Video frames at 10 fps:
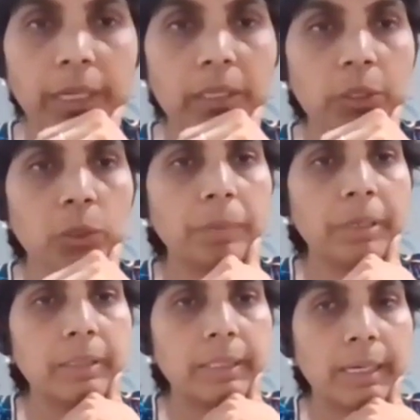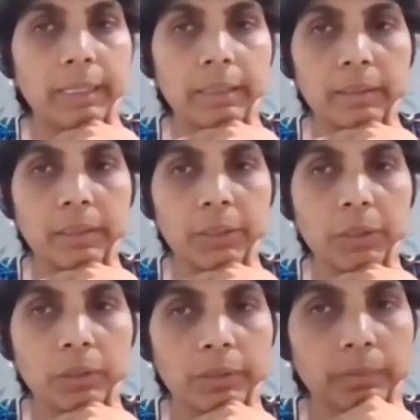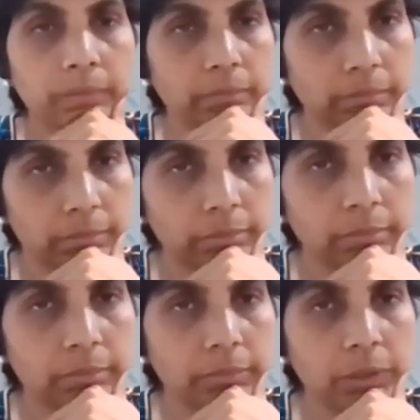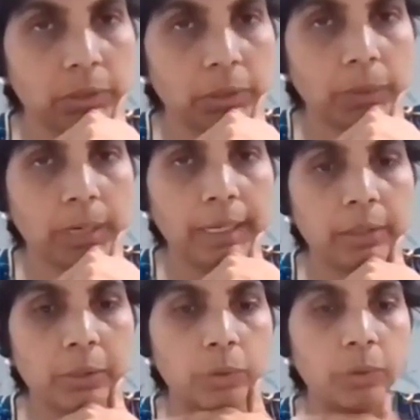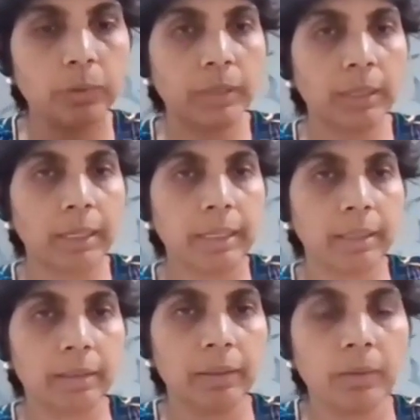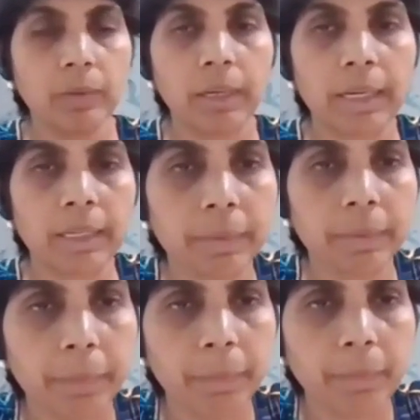Okay, show me a sign that you're, you would like to, then I can, guide.